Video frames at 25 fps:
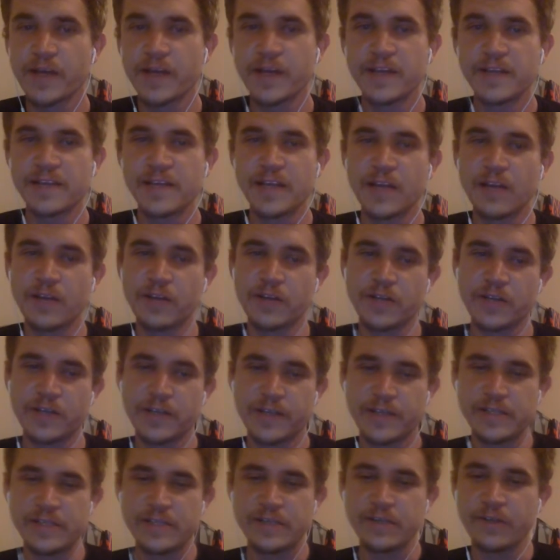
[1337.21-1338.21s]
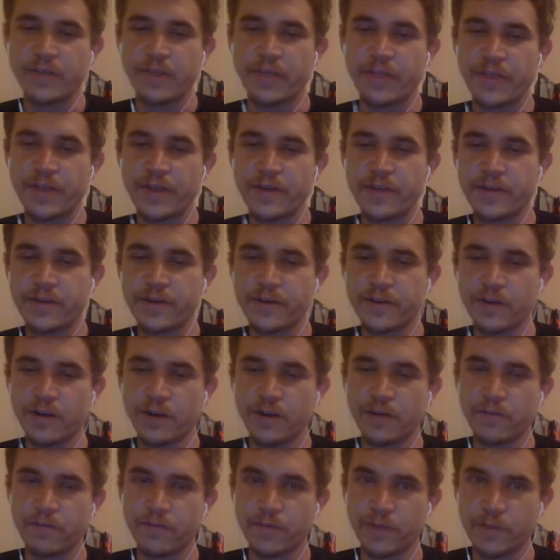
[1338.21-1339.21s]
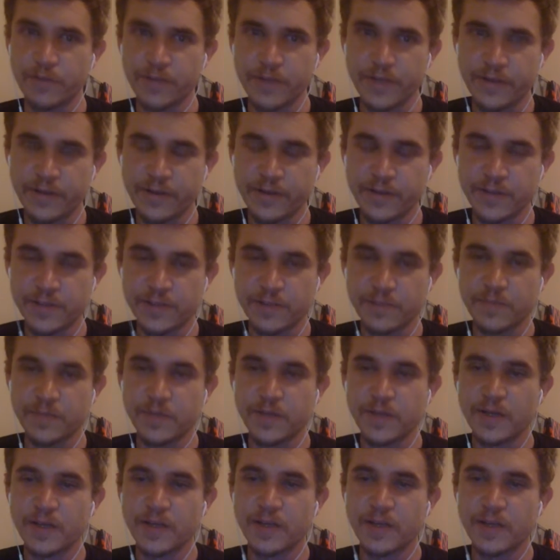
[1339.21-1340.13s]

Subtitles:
He's kind of looking to like steal the thunder of libertarianism.